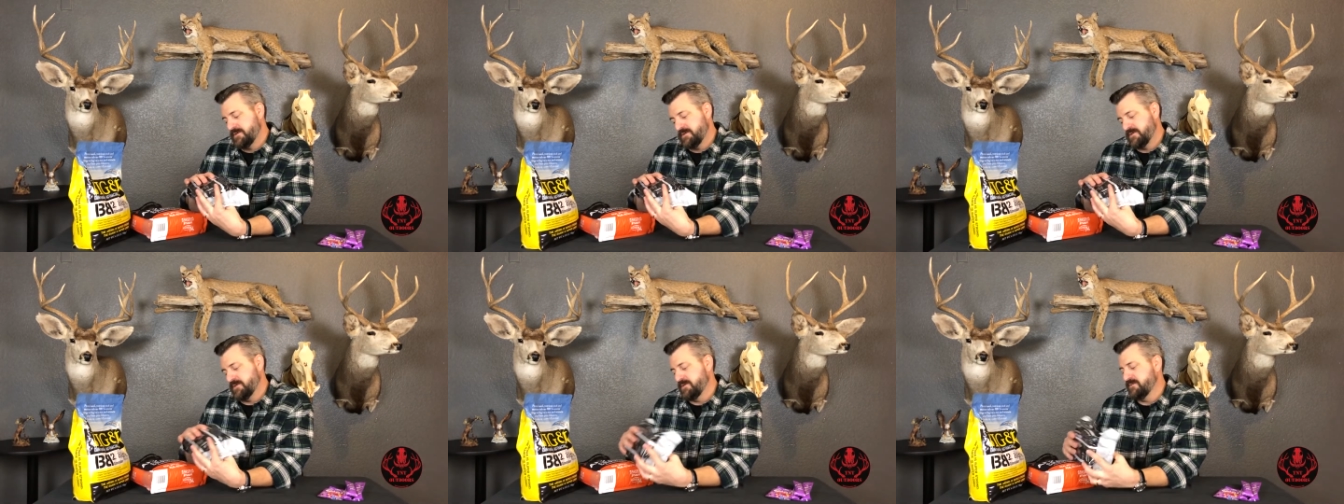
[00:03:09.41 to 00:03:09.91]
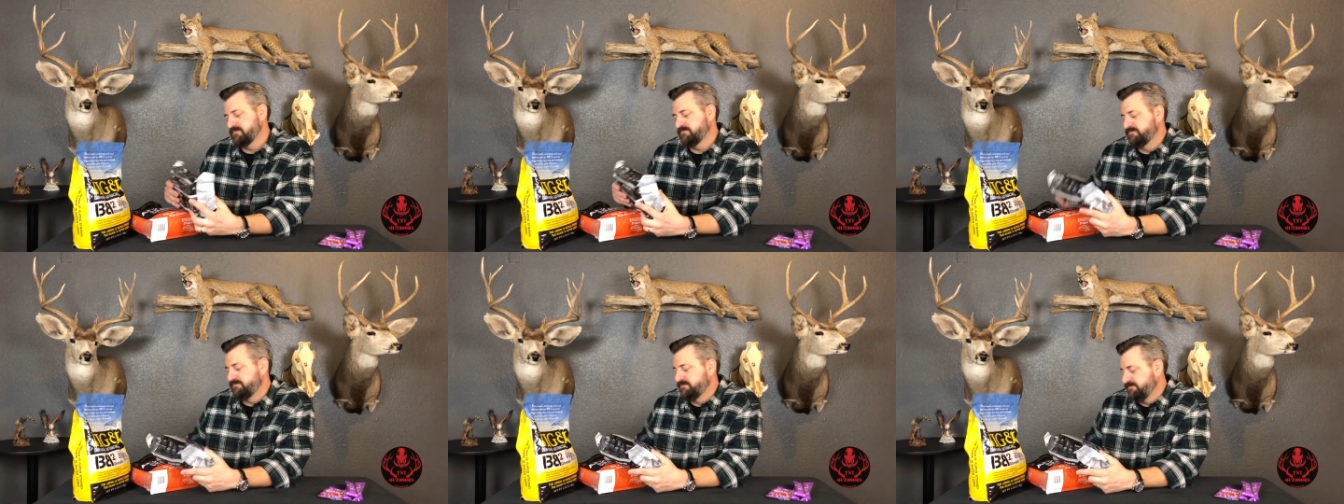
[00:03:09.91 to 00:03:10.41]
I
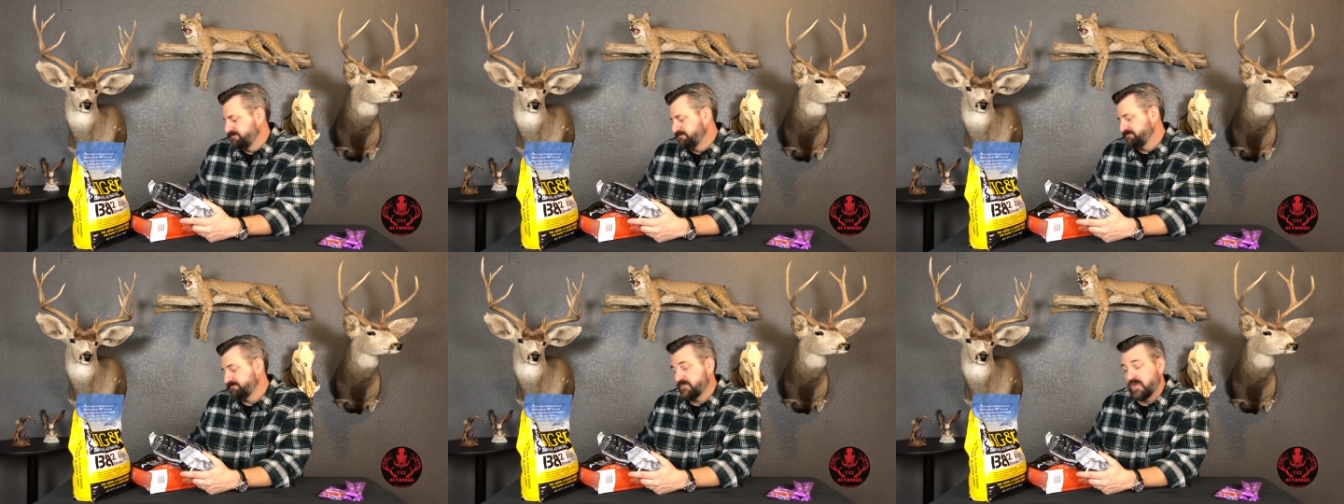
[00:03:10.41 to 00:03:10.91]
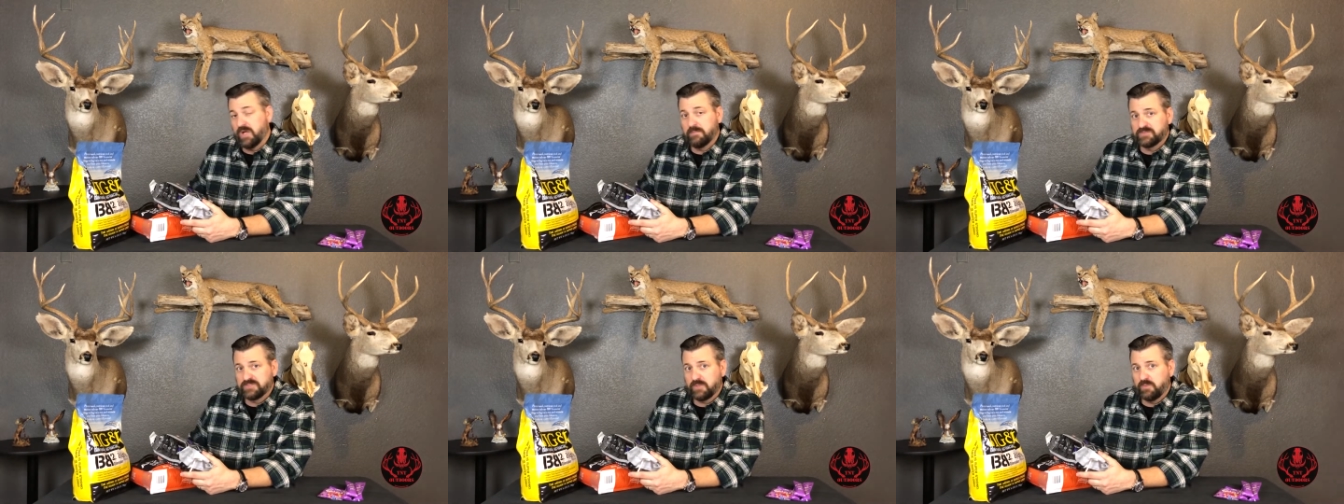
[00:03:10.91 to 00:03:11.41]

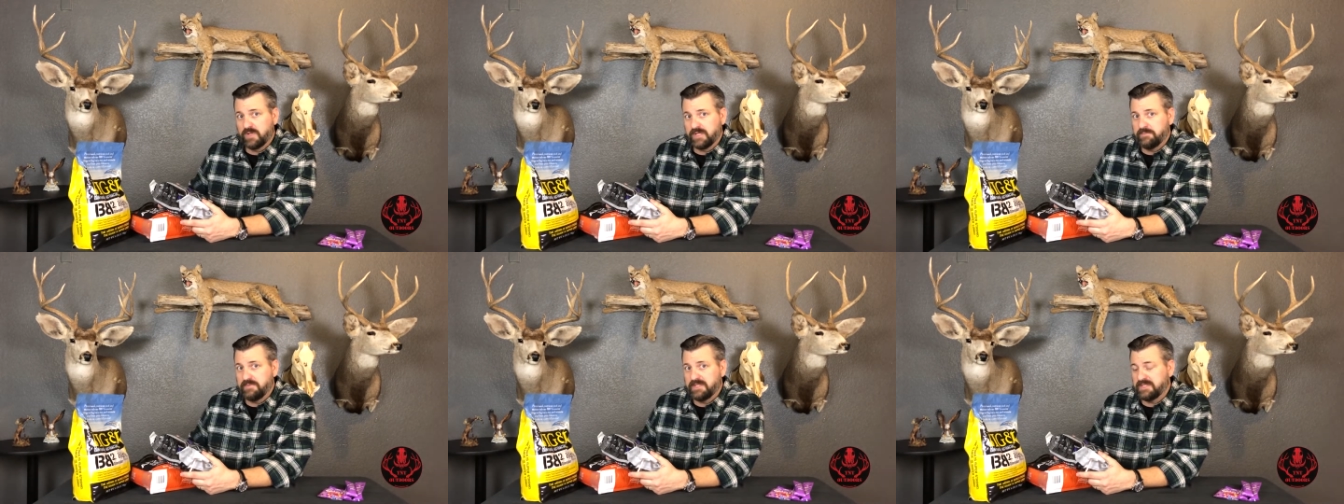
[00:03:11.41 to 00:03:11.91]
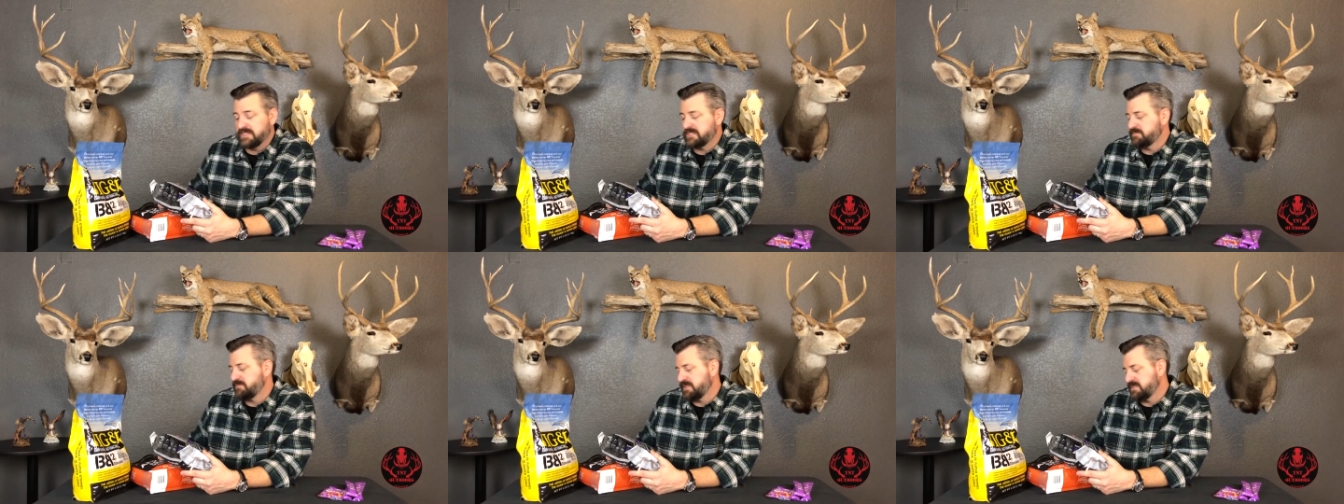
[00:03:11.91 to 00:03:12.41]
almost don't want to admit this,
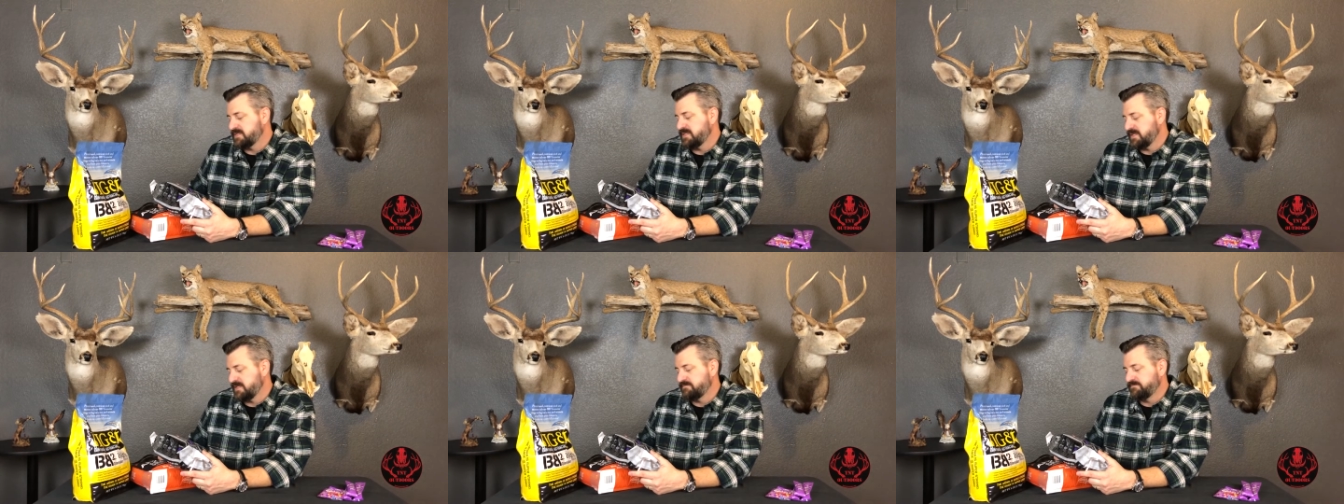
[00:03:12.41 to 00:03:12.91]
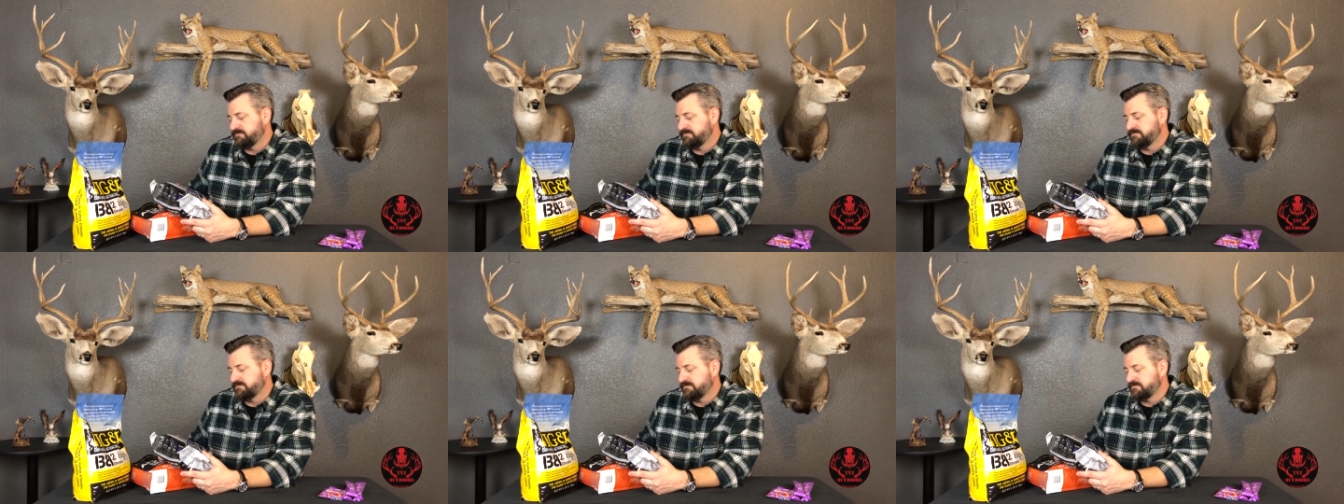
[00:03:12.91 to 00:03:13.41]
but
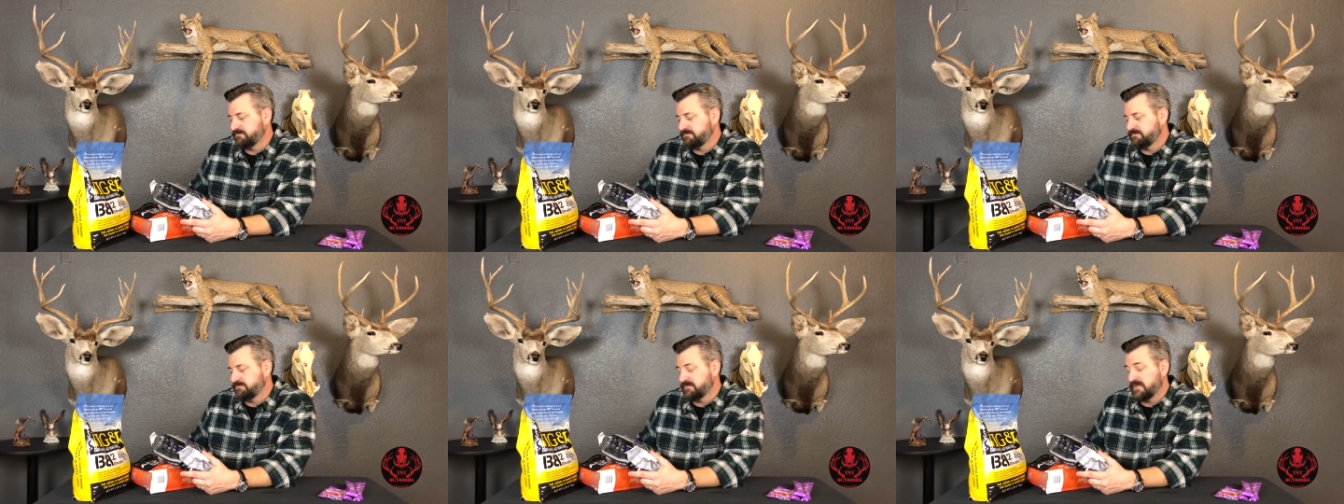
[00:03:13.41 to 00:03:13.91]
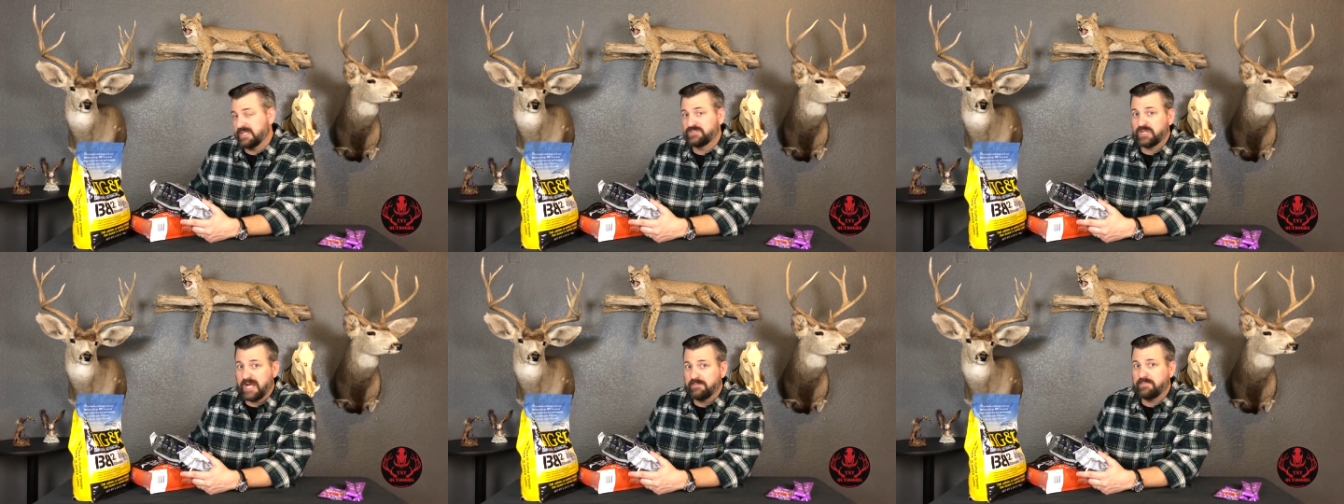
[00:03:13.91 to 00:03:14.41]
I
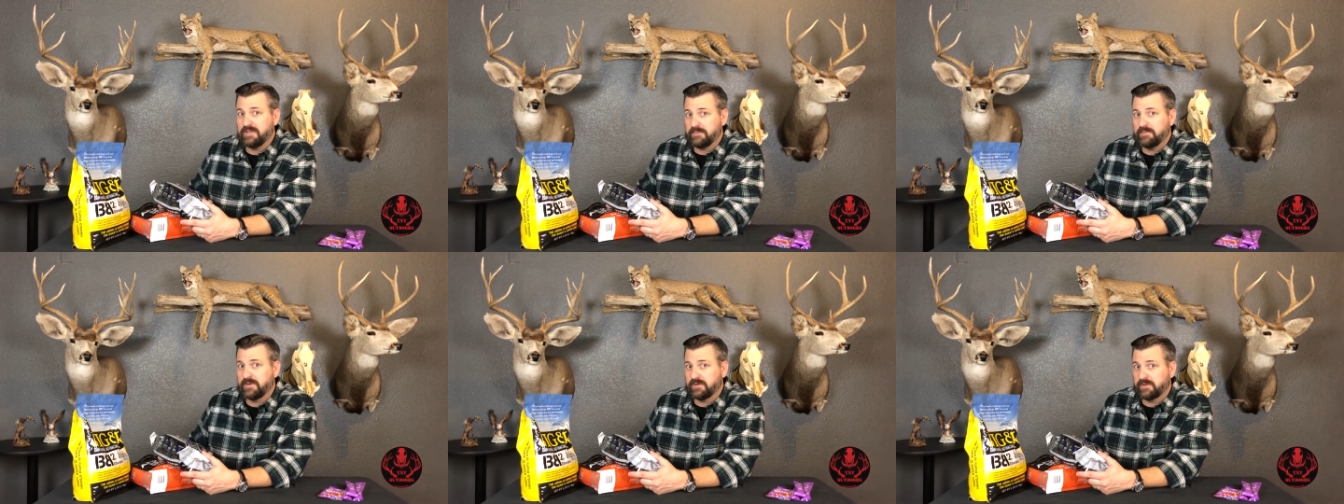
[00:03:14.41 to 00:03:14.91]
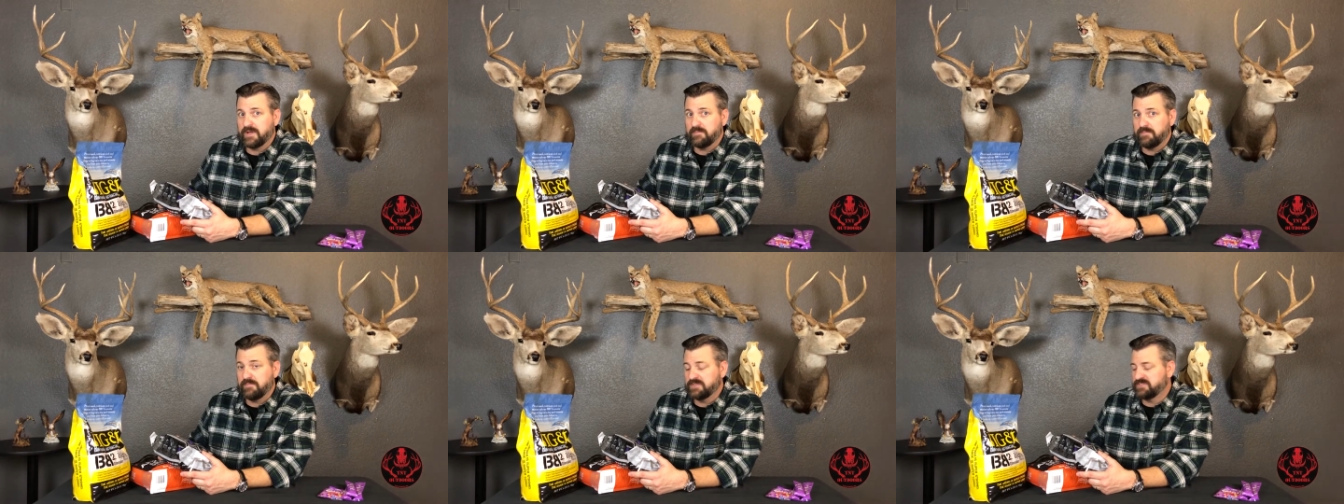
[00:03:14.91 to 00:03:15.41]
tried peanut butter a
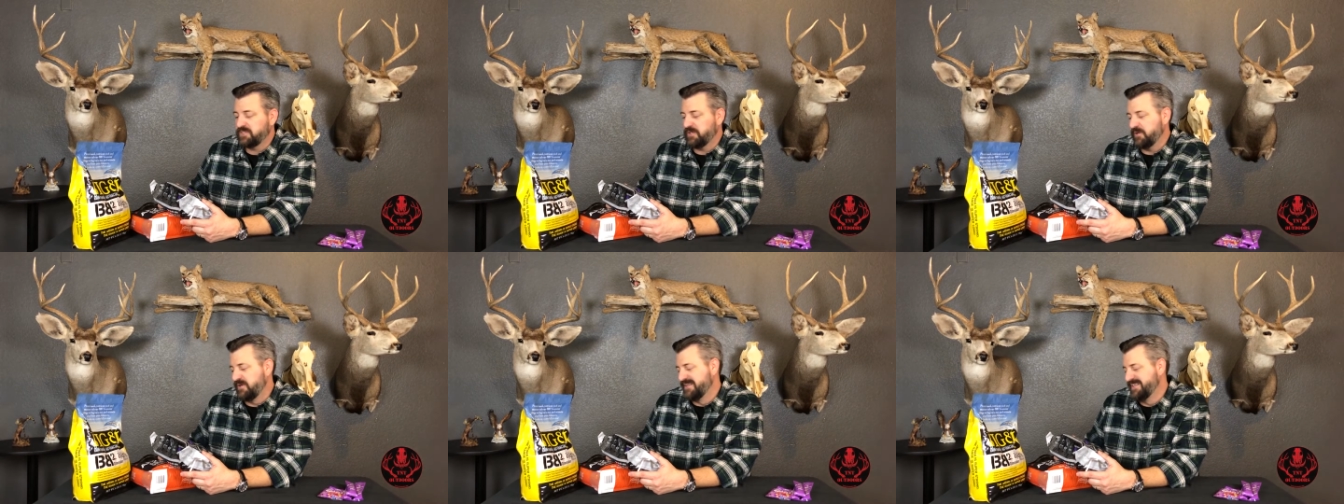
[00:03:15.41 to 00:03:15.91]
couple months ago.